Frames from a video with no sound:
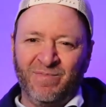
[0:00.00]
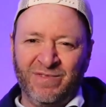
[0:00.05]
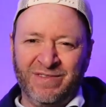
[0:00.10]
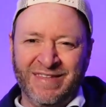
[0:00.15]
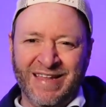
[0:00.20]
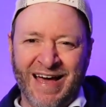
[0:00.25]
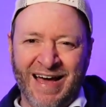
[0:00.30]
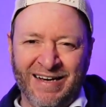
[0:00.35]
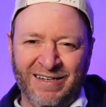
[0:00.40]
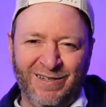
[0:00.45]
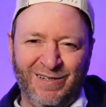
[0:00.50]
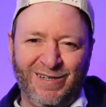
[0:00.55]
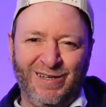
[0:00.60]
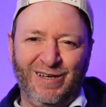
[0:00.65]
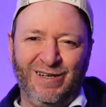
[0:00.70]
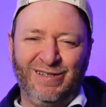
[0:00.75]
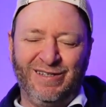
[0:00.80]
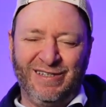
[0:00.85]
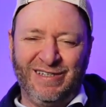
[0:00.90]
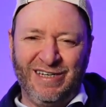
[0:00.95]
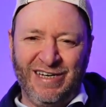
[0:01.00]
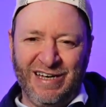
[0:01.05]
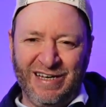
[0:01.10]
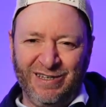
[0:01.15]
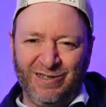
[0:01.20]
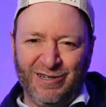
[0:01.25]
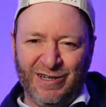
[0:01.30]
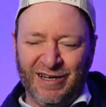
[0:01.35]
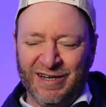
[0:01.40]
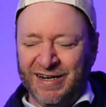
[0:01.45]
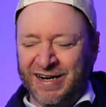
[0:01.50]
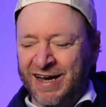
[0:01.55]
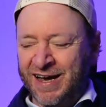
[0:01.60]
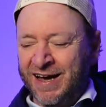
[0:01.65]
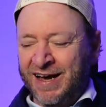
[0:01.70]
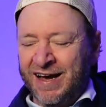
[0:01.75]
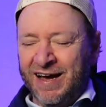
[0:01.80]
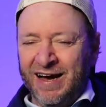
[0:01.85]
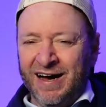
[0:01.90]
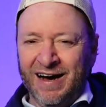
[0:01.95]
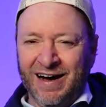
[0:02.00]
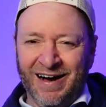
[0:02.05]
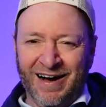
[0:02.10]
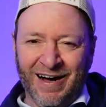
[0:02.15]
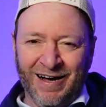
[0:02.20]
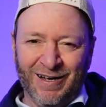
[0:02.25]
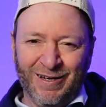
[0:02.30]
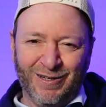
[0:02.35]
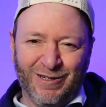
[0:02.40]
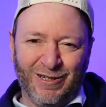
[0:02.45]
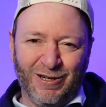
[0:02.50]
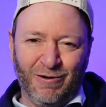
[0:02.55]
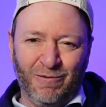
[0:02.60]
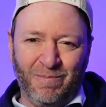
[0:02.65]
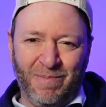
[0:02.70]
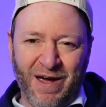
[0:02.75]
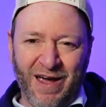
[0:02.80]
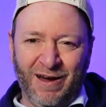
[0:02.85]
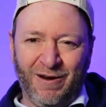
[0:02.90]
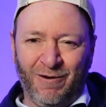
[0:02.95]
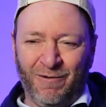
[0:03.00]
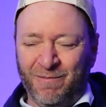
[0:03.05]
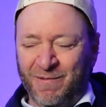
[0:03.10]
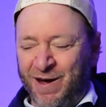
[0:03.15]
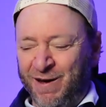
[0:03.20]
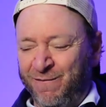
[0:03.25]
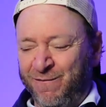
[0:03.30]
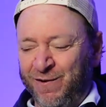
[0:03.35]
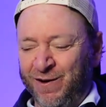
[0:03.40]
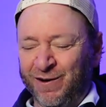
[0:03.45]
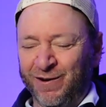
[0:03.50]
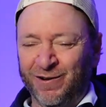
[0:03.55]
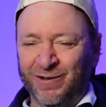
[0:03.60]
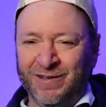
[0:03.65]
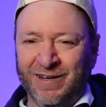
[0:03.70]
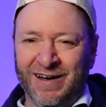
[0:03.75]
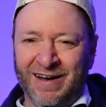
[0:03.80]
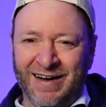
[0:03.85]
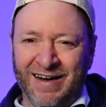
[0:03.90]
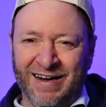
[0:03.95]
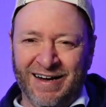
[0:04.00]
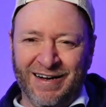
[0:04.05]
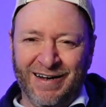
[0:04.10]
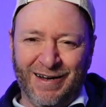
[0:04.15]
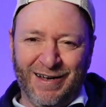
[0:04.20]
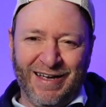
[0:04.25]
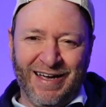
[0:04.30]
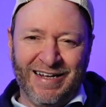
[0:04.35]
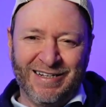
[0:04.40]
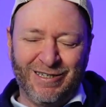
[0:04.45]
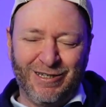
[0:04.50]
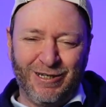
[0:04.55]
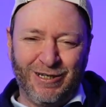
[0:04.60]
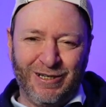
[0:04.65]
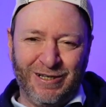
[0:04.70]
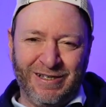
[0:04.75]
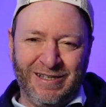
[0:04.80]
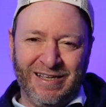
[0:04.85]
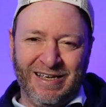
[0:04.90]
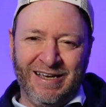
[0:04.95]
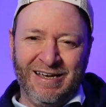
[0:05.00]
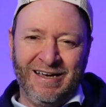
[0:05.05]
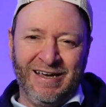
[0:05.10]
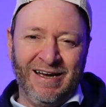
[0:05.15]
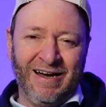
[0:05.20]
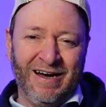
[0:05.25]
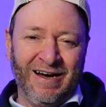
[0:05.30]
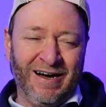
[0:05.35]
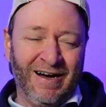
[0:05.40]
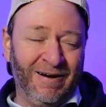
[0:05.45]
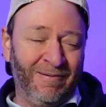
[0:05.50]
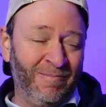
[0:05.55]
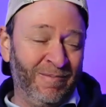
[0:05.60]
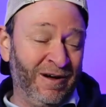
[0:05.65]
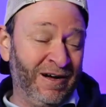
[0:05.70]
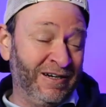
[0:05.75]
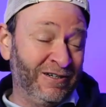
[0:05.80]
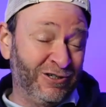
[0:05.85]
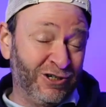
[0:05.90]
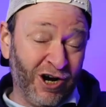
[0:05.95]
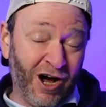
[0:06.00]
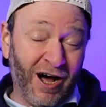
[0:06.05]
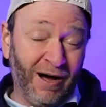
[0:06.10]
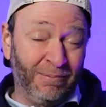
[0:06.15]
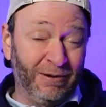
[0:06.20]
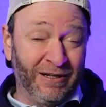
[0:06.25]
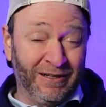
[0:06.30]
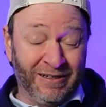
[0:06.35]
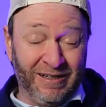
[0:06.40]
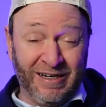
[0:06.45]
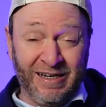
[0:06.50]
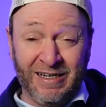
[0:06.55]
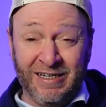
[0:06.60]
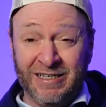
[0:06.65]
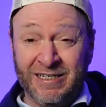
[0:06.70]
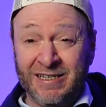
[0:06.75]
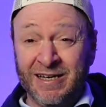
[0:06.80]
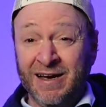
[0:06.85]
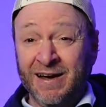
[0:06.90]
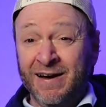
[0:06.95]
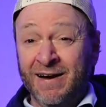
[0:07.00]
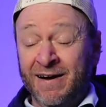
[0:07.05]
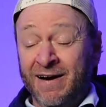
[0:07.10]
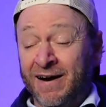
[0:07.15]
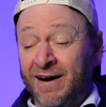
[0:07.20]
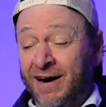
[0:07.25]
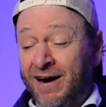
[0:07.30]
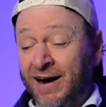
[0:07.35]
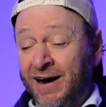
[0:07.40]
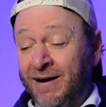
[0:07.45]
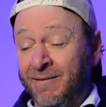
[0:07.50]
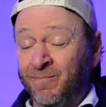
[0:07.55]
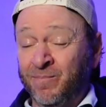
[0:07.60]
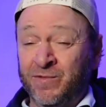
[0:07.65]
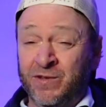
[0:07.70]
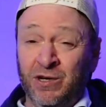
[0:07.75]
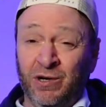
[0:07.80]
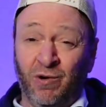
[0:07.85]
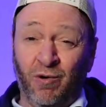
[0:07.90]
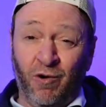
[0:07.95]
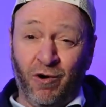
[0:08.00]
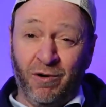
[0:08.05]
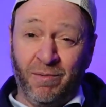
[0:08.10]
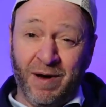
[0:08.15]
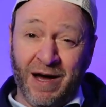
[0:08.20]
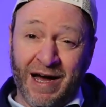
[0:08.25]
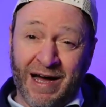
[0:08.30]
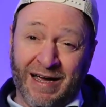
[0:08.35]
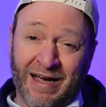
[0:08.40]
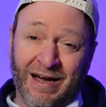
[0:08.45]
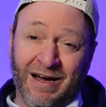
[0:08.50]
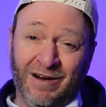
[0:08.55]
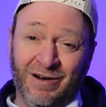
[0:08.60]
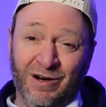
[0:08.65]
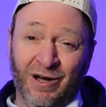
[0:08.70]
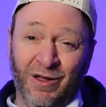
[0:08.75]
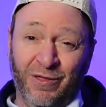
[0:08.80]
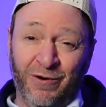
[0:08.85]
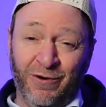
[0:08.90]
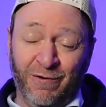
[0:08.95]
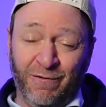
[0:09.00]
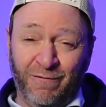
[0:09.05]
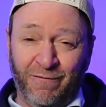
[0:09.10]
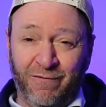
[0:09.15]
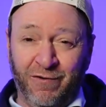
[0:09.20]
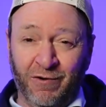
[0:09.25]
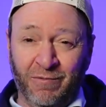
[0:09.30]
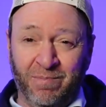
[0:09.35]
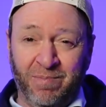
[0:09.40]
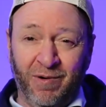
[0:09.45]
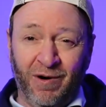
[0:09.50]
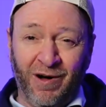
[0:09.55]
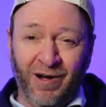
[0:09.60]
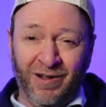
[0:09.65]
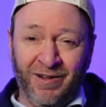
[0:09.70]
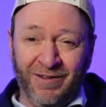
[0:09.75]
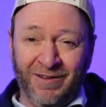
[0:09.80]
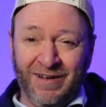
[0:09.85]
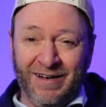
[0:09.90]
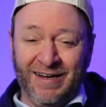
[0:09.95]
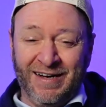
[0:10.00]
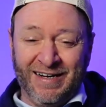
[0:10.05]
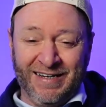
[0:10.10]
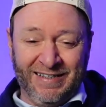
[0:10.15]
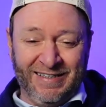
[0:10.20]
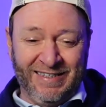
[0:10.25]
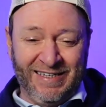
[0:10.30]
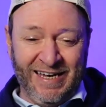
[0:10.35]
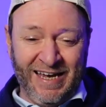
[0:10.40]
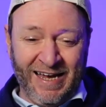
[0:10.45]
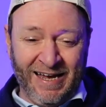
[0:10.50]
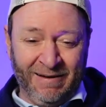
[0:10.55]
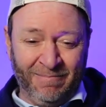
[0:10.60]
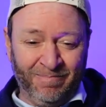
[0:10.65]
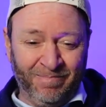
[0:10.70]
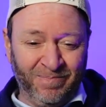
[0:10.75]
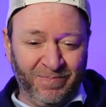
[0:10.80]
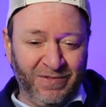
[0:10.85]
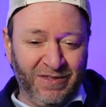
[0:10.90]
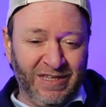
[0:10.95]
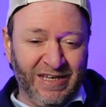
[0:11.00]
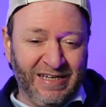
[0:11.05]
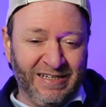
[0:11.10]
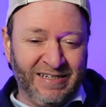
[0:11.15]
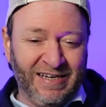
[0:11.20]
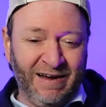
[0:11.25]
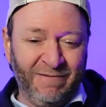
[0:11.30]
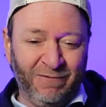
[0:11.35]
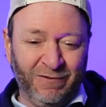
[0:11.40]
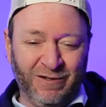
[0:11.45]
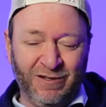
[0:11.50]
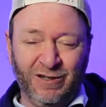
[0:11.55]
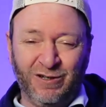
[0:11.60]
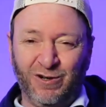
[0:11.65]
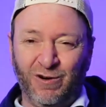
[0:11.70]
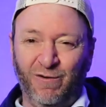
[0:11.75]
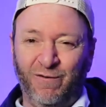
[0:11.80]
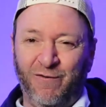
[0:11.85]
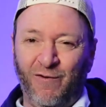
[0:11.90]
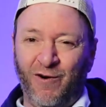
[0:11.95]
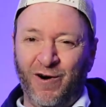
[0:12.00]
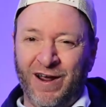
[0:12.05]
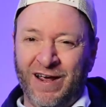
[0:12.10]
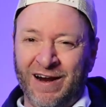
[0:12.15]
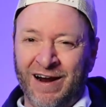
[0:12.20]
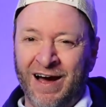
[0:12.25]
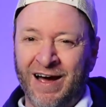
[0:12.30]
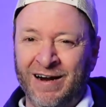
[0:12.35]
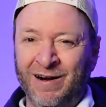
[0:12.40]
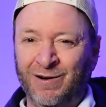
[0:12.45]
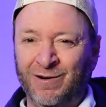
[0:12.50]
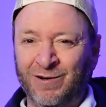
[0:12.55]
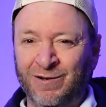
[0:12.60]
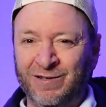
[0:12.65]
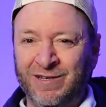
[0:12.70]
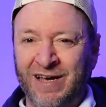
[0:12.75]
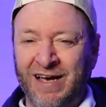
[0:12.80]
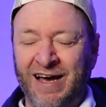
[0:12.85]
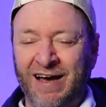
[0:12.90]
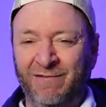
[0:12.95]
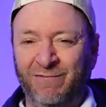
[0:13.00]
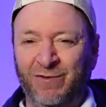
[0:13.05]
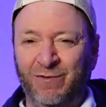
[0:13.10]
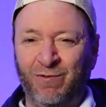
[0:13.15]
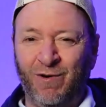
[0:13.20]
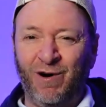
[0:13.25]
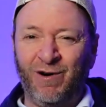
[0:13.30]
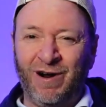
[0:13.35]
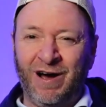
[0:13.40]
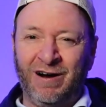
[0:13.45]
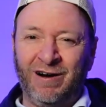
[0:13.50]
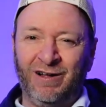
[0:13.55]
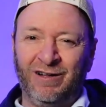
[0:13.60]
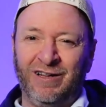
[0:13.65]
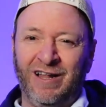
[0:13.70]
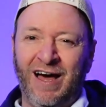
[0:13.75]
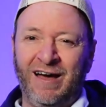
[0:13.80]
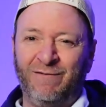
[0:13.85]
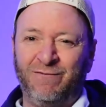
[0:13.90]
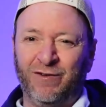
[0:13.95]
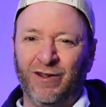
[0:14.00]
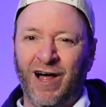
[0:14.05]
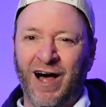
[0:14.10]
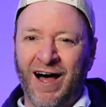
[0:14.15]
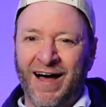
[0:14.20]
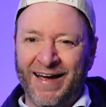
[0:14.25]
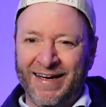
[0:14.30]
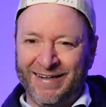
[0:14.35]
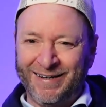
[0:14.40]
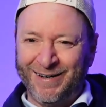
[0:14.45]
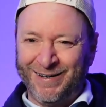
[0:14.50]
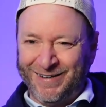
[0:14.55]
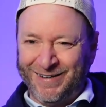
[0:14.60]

next season. Uh, so Baker Mayfield gets the um, job at least um, to quarterback another football uh, team. The San Francisco 49ers have thrown out a lifeline